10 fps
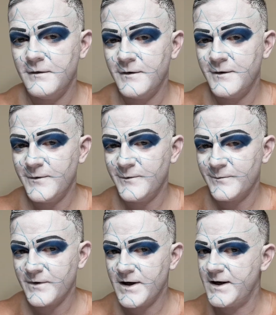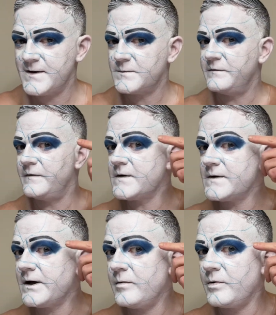All right, so we fixed the
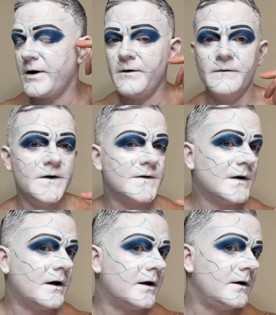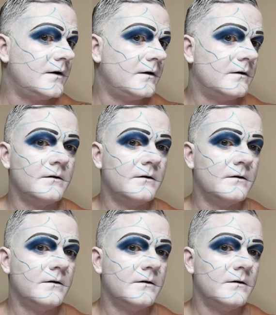eyebrow on this side